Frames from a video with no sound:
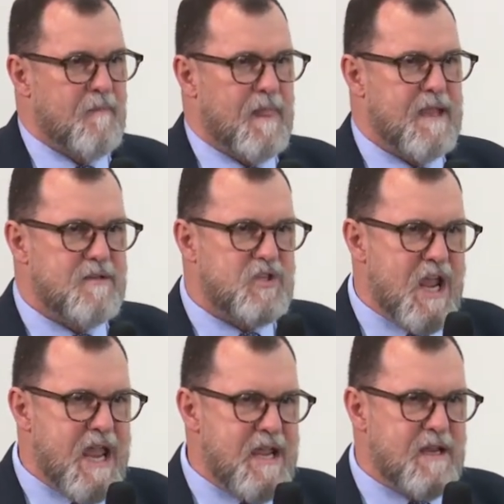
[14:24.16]
and
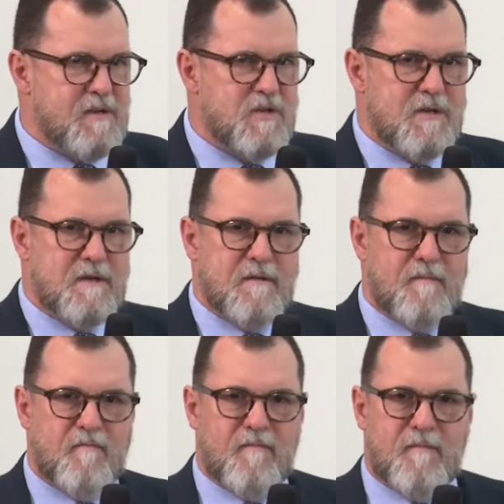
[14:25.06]
change
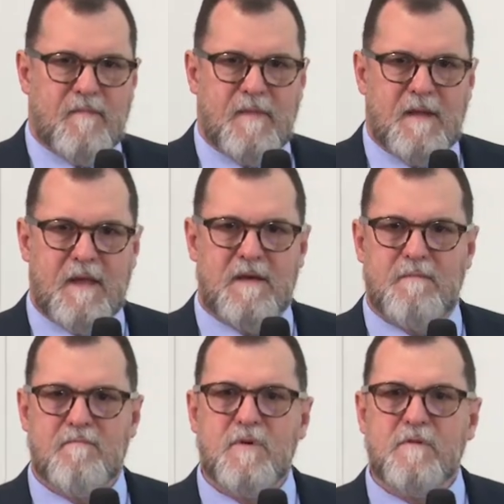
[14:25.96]

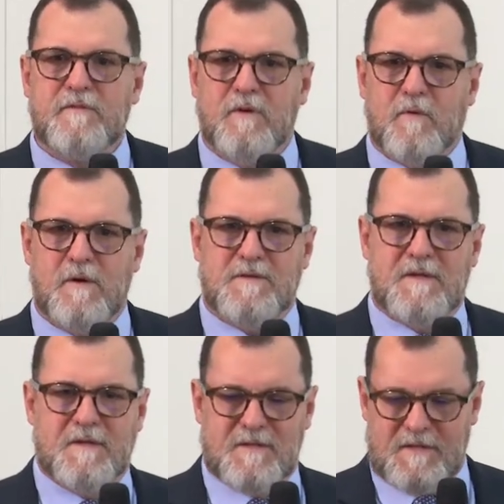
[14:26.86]
and move towards
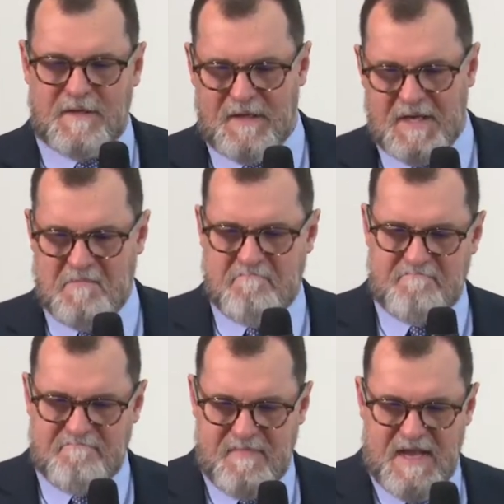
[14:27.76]
this
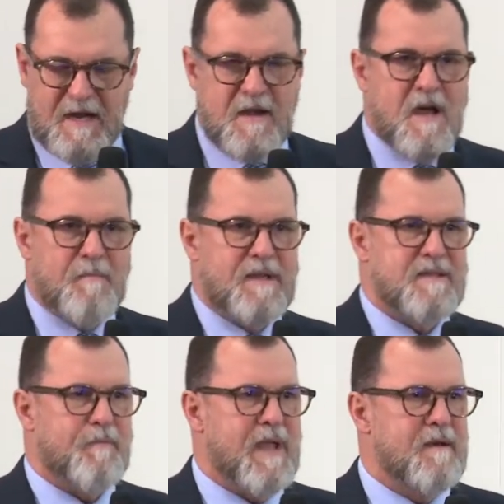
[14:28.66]
economic
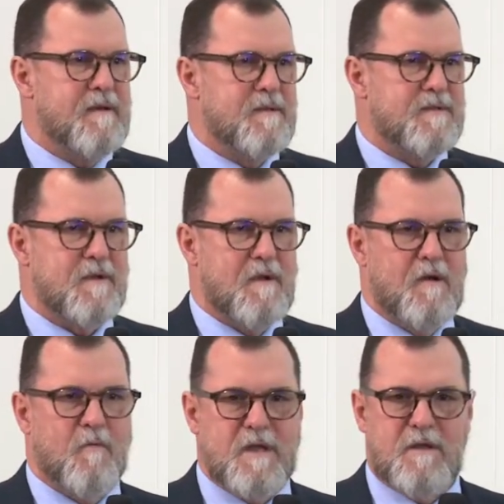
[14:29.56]
dependence
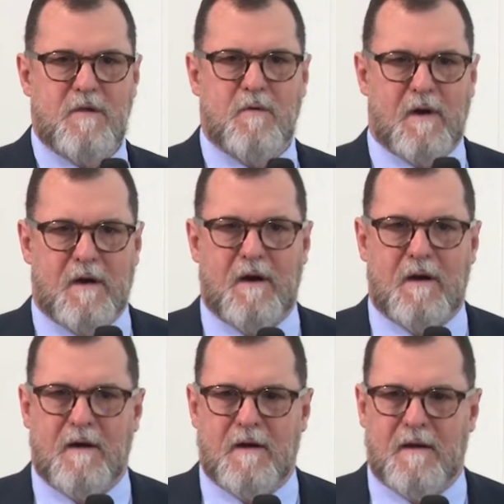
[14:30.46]
on what you
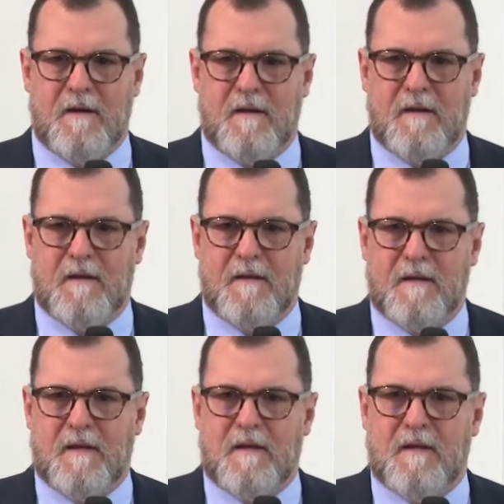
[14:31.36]
are.
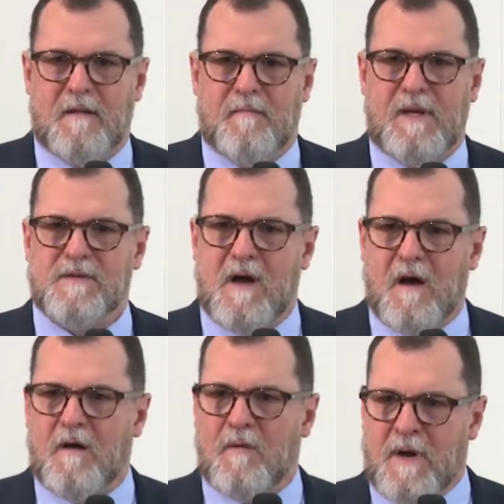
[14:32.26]
Because
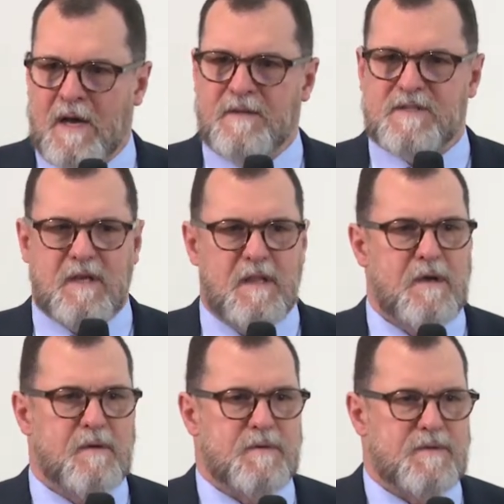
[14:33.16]
all minds
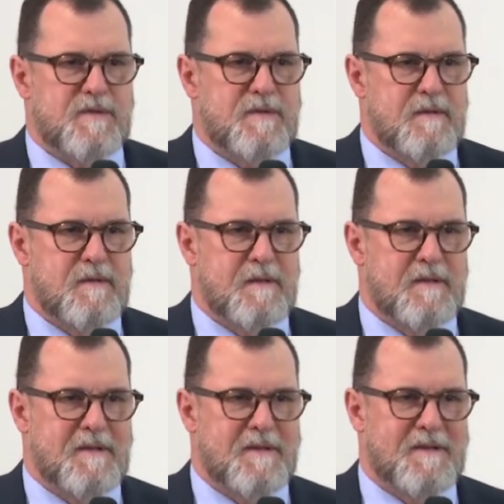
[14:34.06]
close
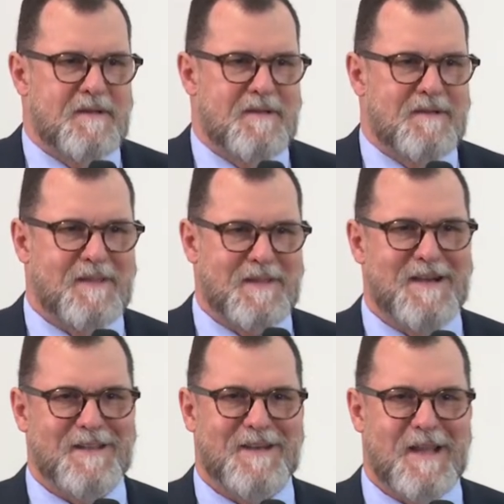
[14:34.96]
at the
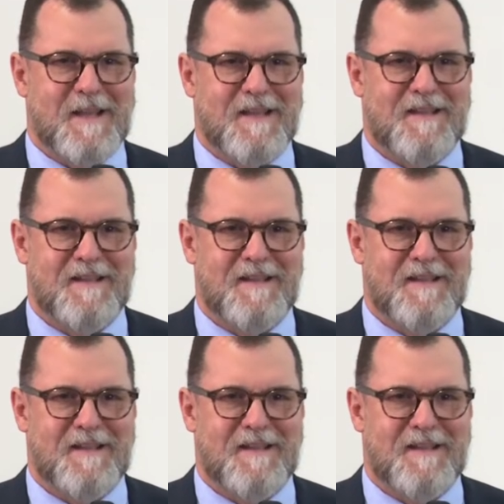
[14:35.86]
end of the day.